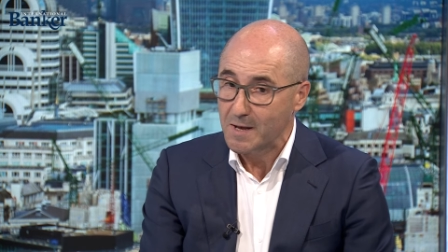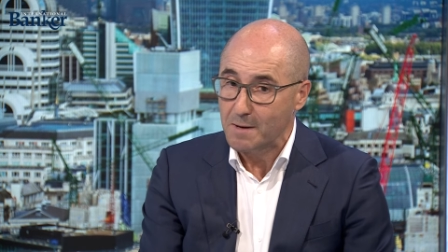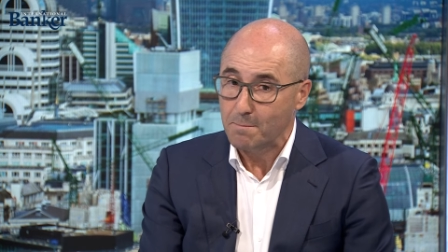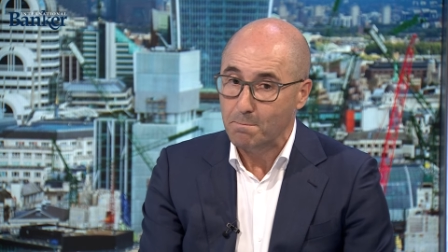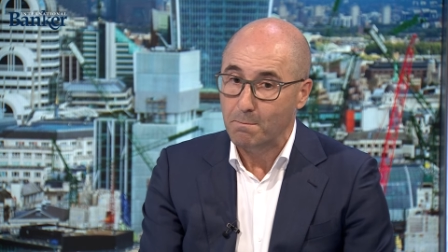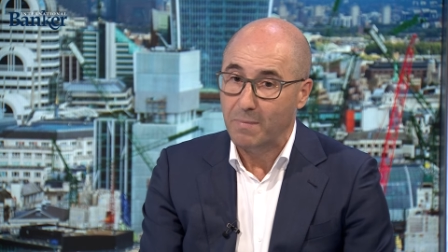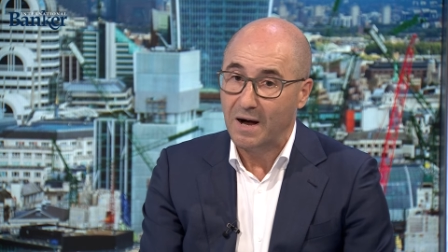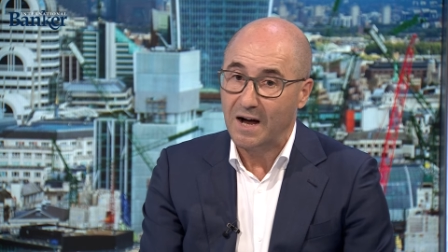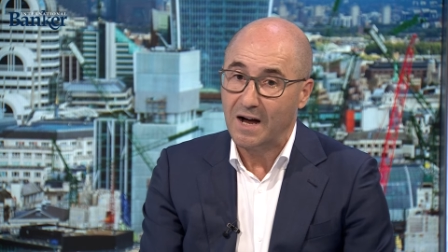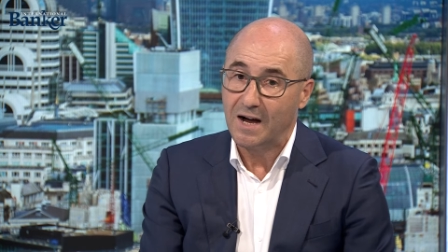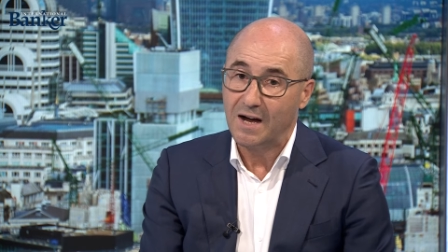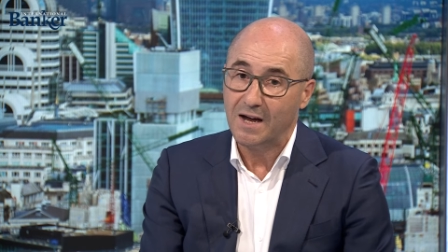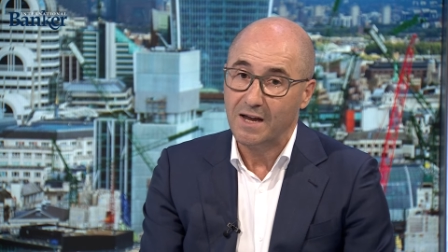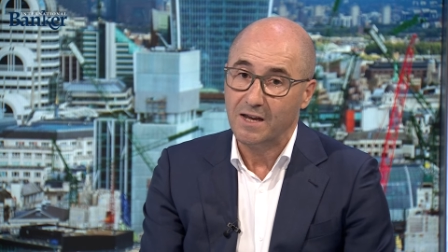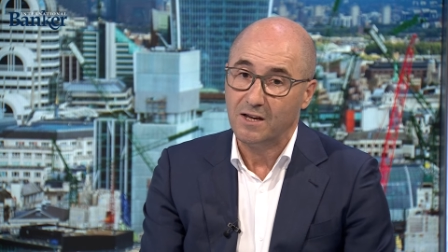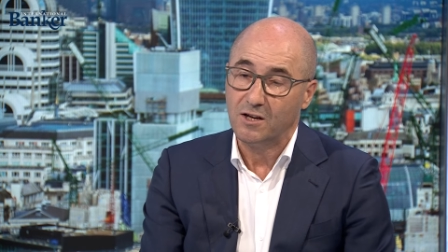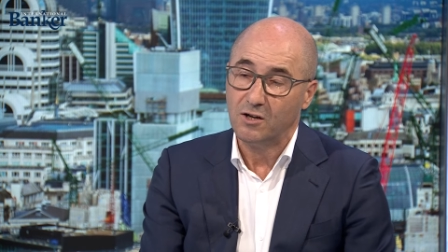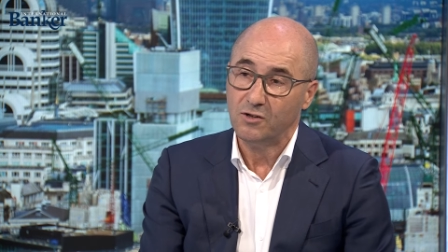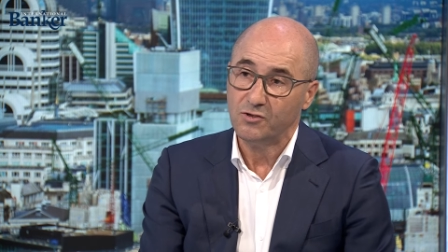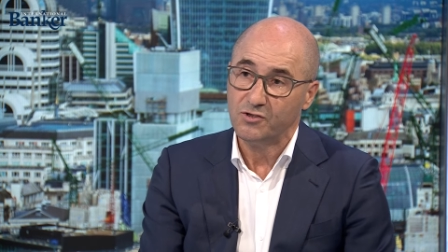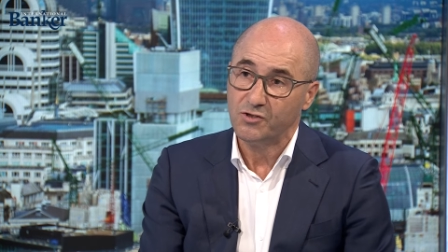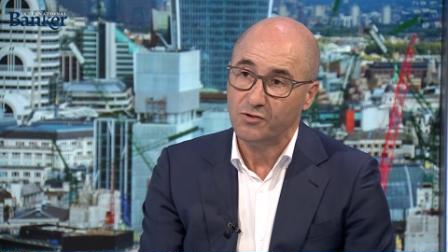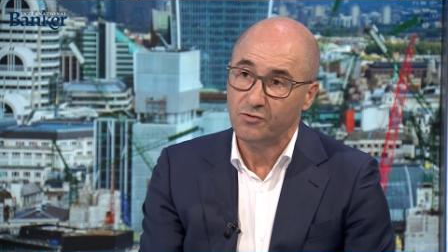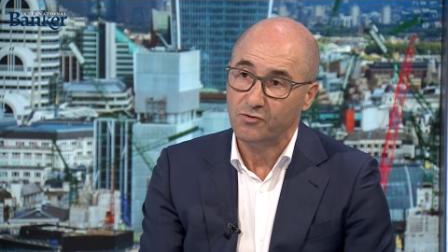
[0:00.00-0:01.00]
by
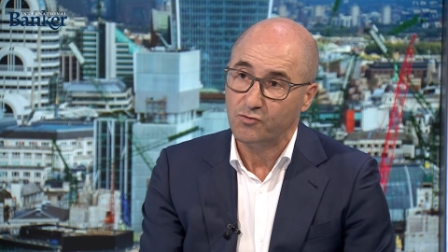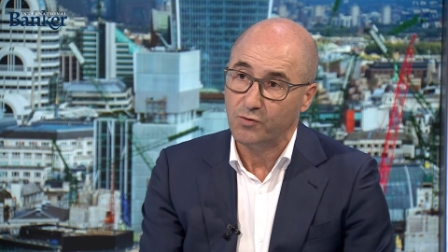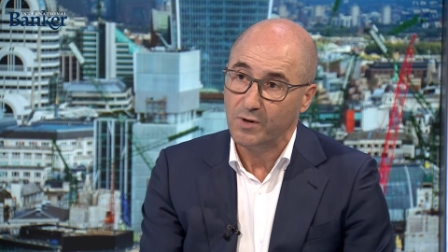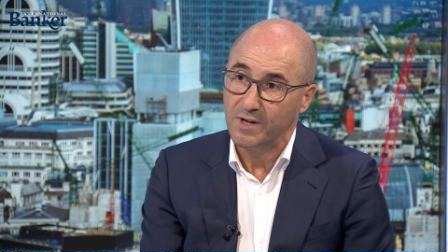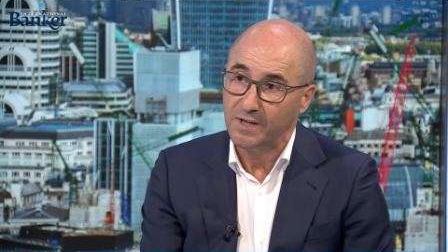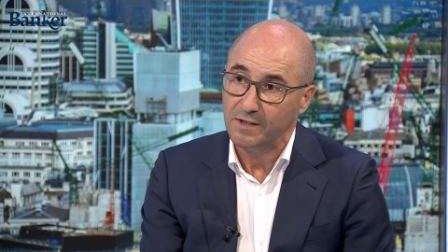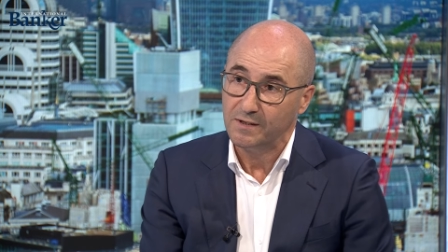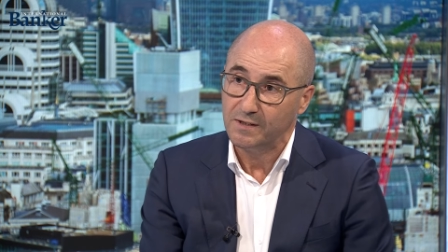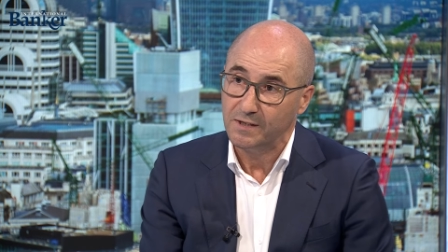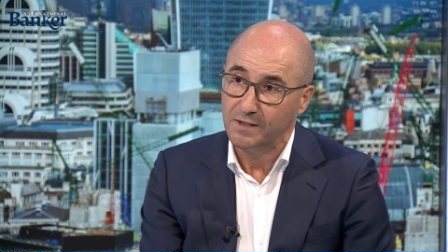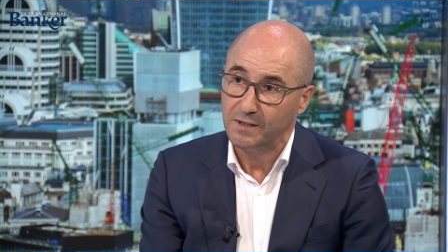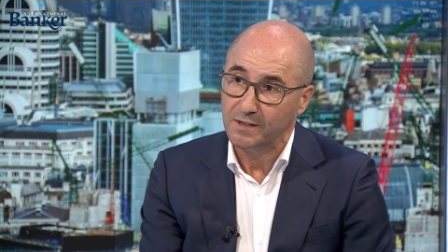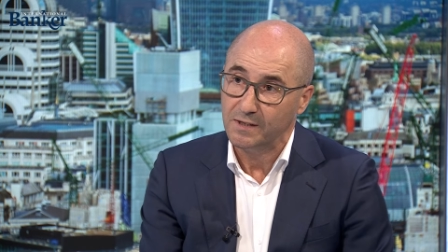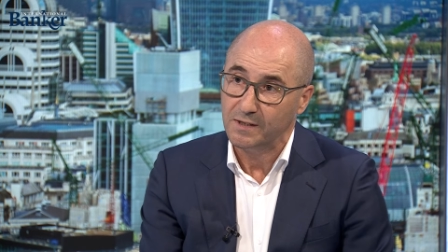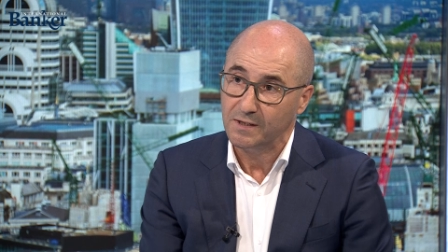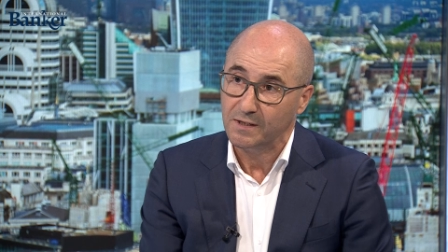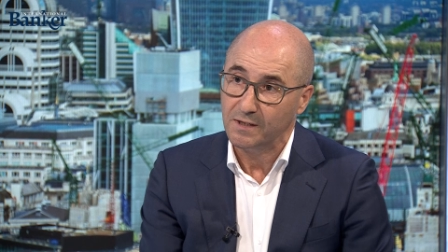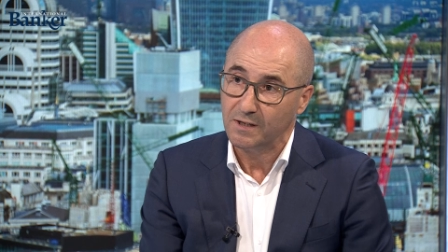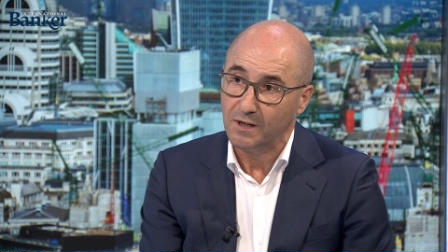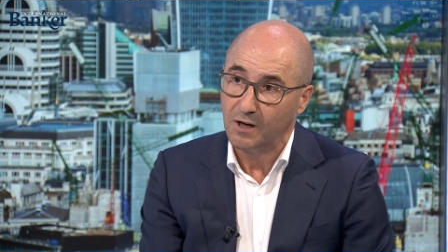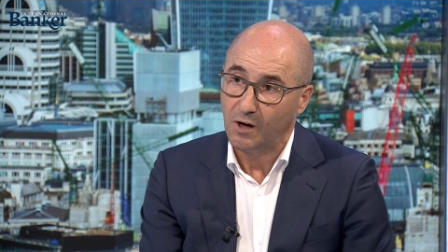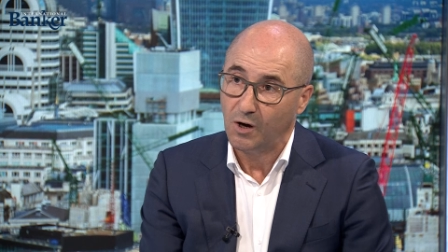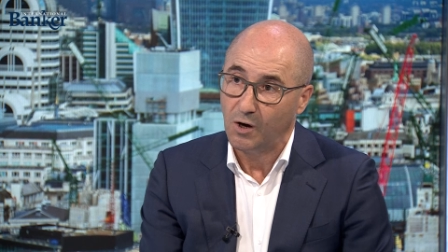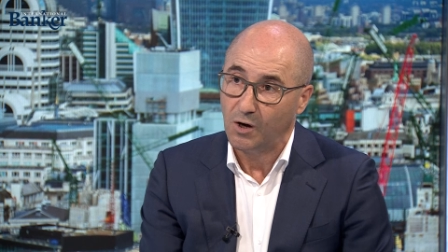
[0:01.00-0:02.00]

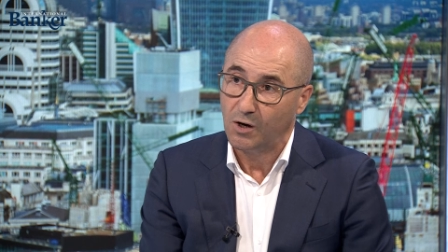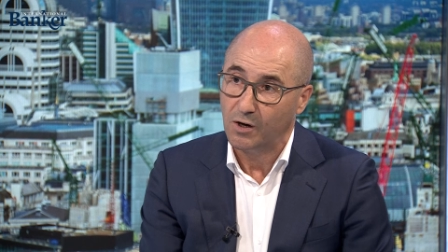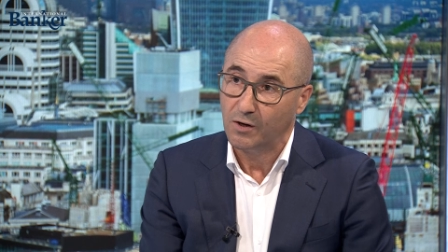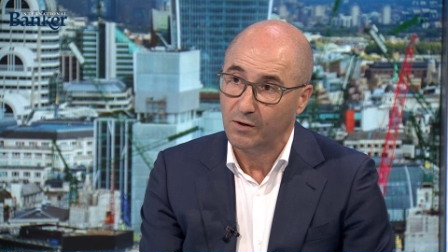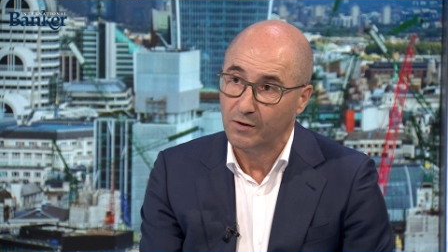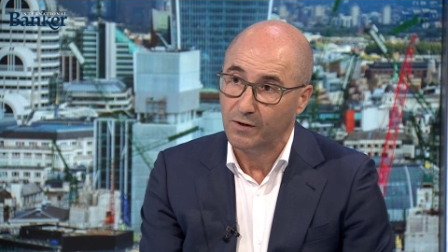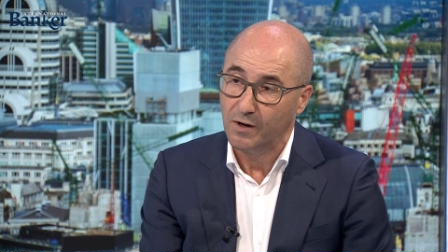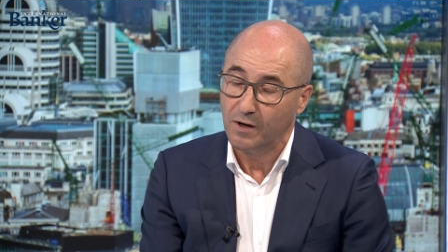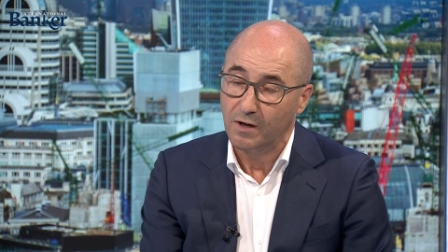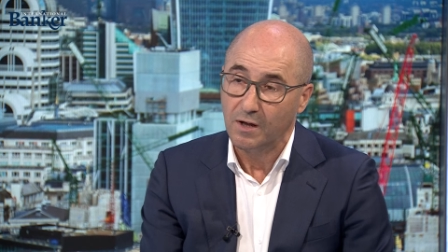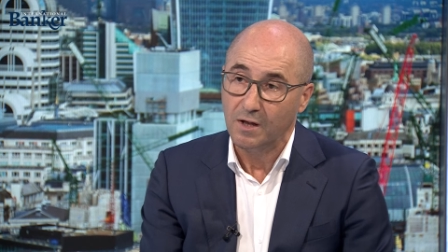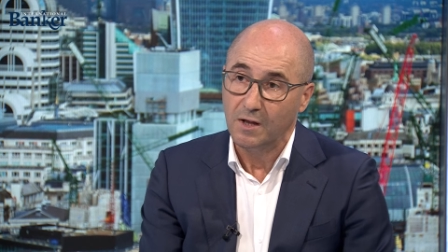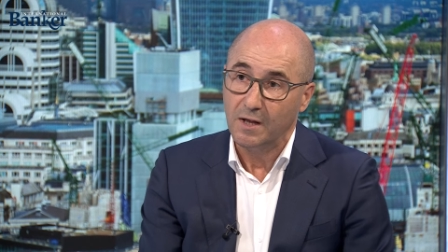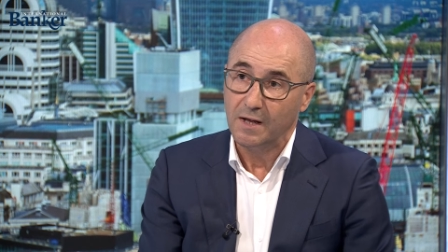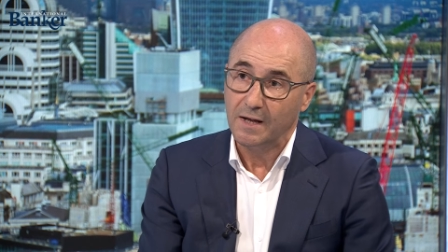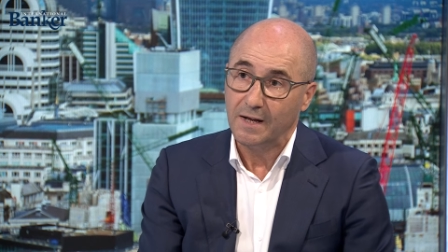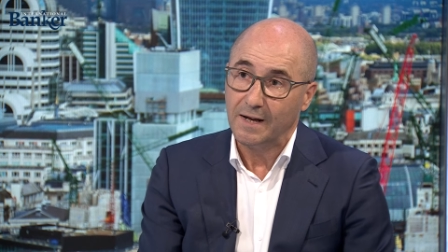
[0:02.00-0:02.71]
concentrating on